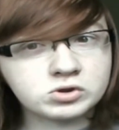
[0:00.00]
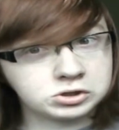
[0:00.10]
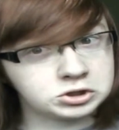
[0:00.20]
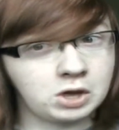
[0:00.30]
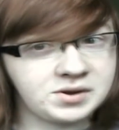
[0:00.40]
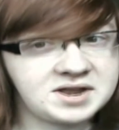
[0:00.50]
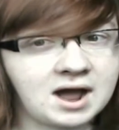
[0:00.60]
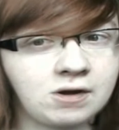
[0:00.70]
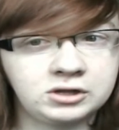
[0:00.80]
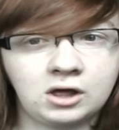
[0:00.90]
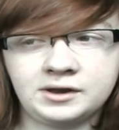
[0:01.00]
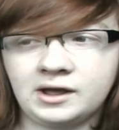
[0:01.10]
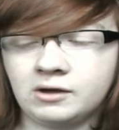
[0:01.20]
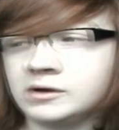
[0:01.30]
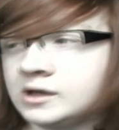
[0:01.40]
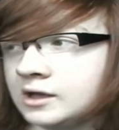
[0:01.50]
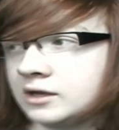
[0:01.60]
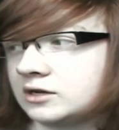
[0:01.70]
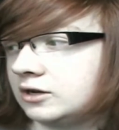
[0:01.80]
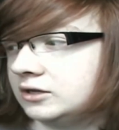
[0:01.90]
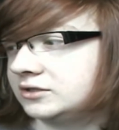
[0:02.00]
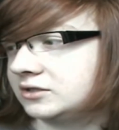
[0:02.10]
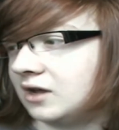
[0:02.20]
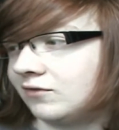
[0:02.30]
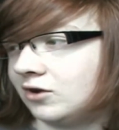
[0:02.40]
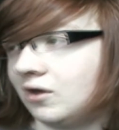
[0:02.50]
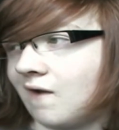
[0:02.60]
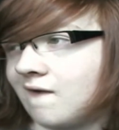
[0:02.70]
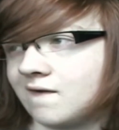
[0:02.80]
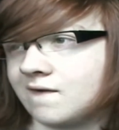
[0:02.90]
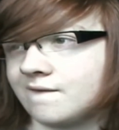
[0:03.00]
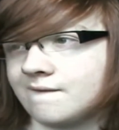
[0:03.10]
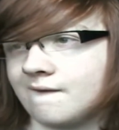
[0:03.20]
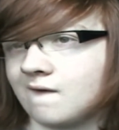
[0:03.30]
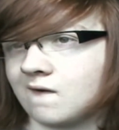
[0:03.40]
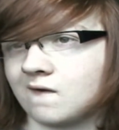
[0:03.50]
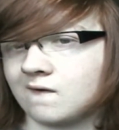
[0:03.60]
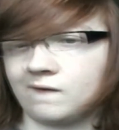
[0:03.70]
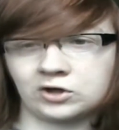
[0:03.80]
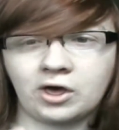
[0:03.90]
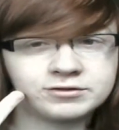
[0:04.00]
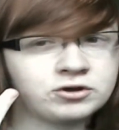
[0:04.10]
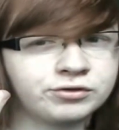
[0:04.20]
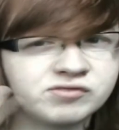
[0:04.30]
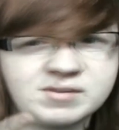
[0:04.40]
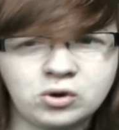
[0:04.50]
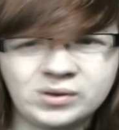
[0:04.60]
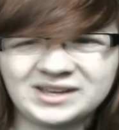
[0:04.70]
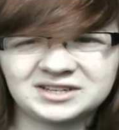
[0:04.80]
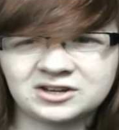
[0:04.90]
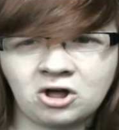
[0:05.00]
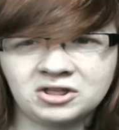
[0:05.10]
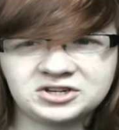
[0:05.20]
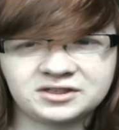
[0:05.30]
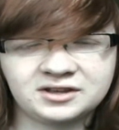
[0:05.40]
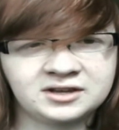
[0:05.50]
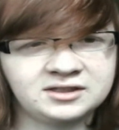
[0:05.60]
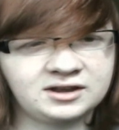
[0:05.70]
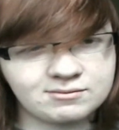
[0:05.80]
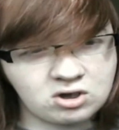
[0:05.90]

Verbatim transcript: slowing down a lot now because I've got like uh, I've got I've got three more weeks in college, I think, and then I'm